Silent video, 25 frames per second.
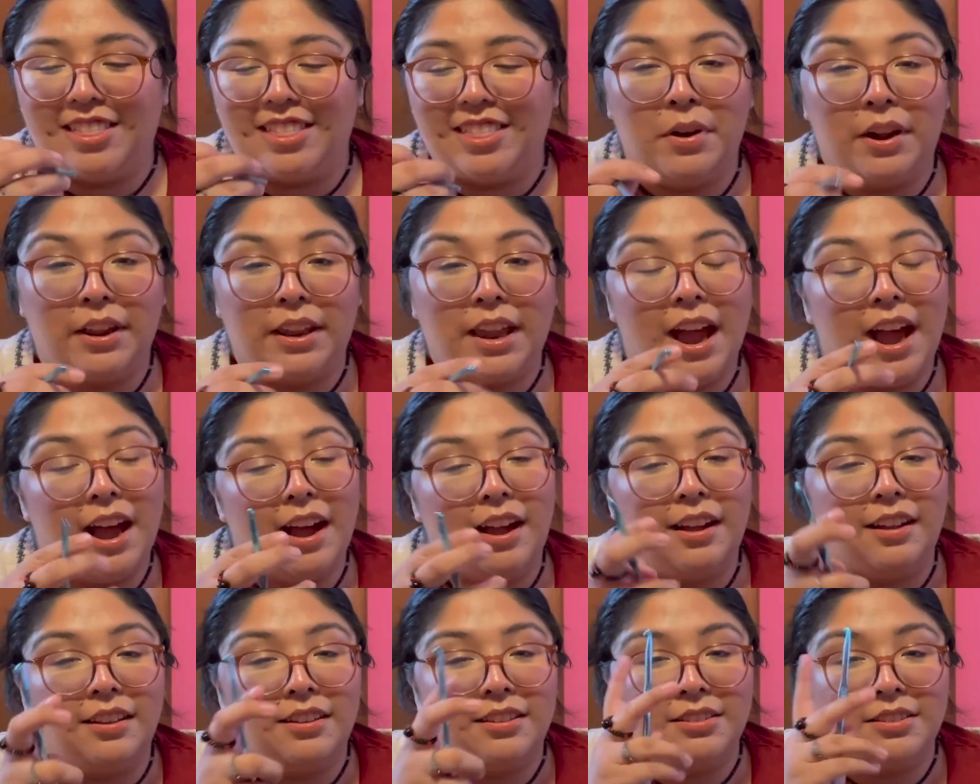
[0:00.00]
But yeah,
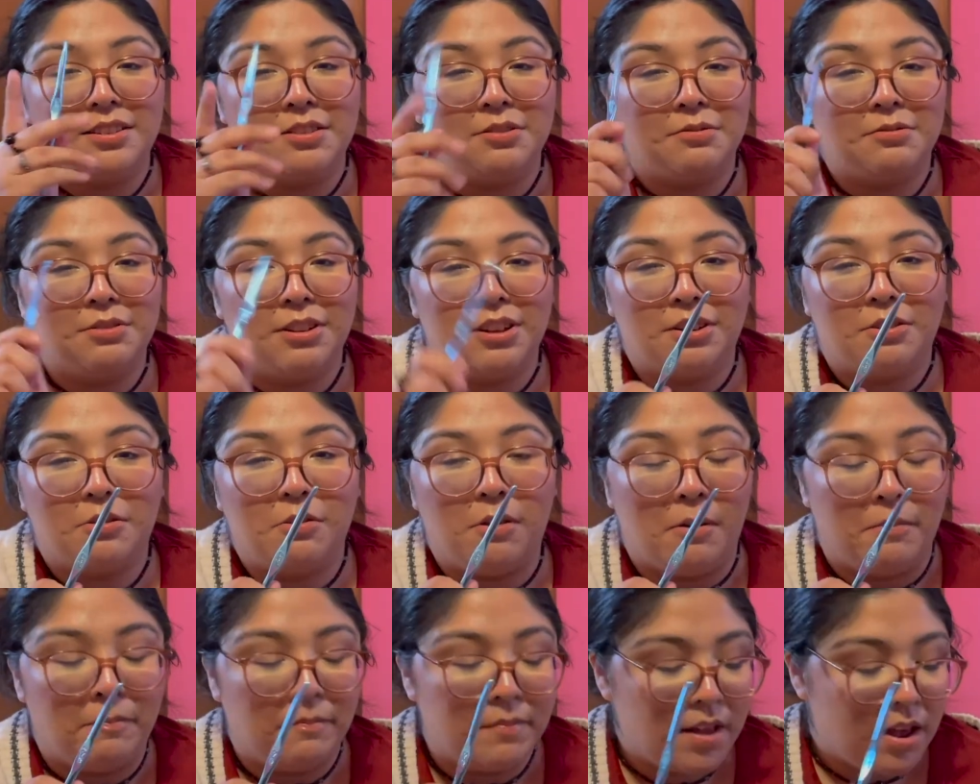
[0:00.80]
it's really
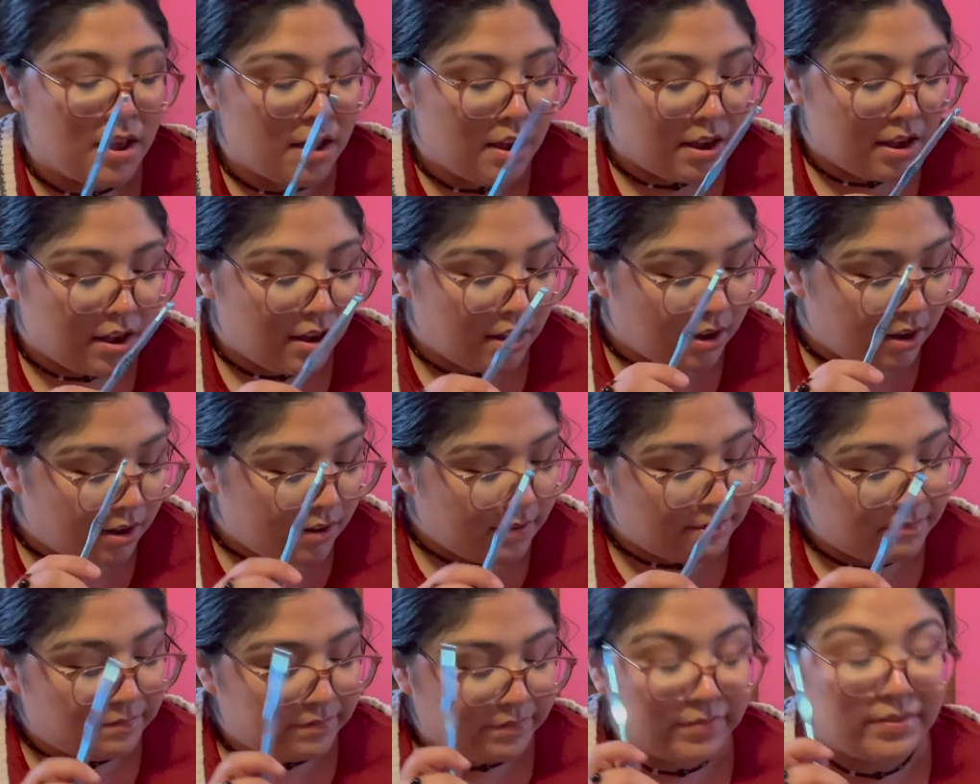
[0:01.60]
cool.
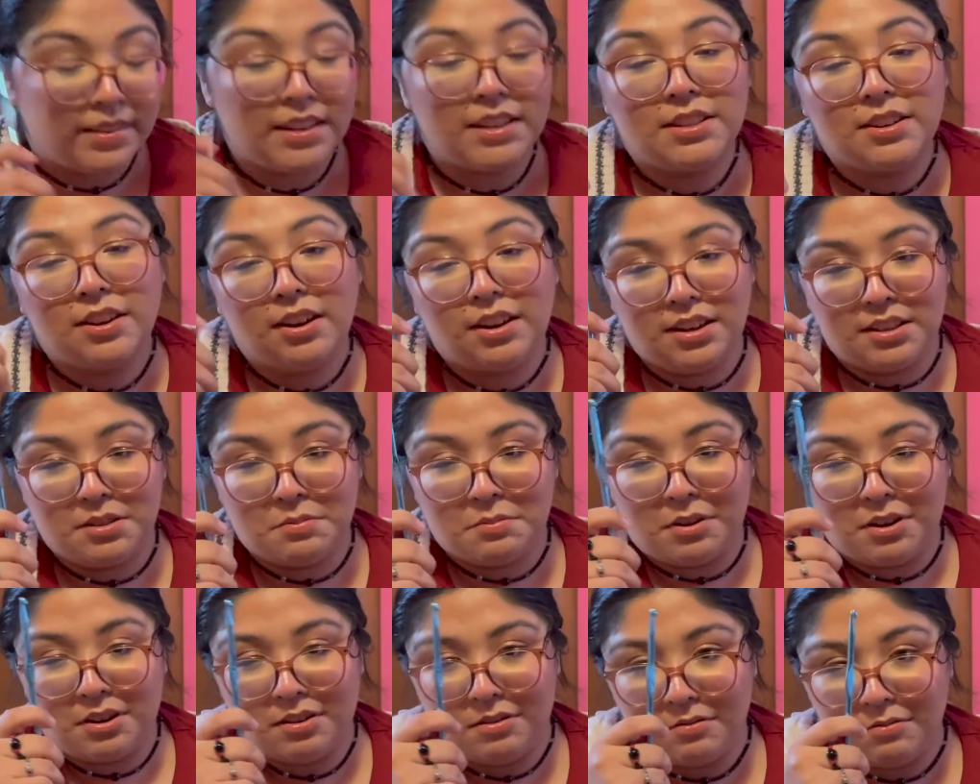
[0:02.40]
This hook has
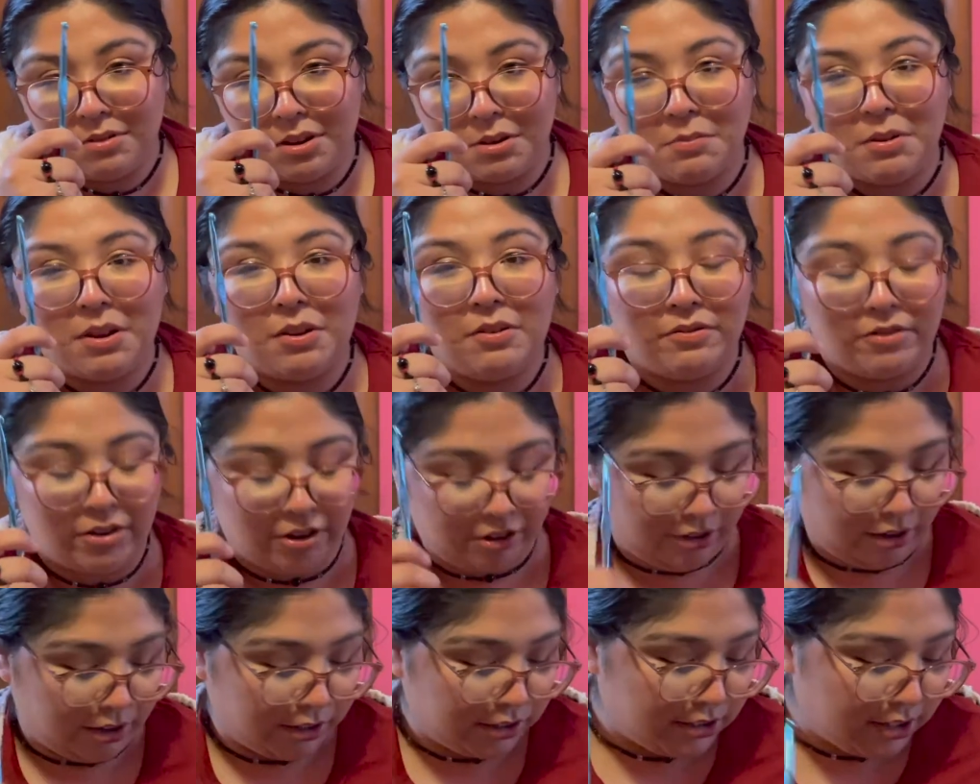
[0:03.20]
been with me for a
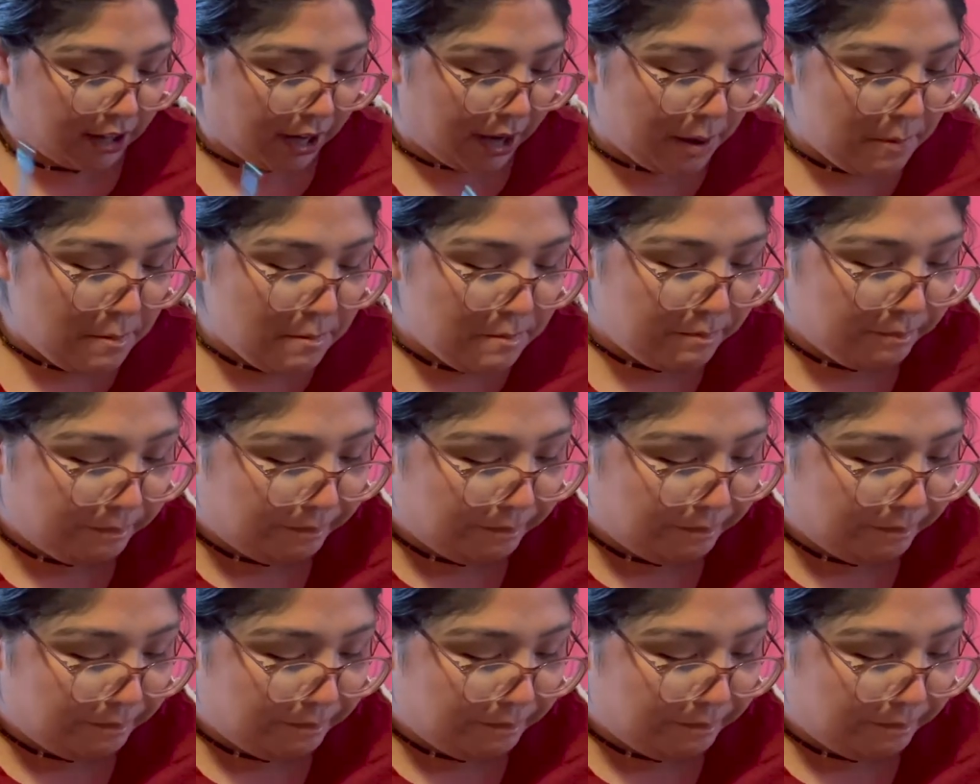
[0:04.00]
long time,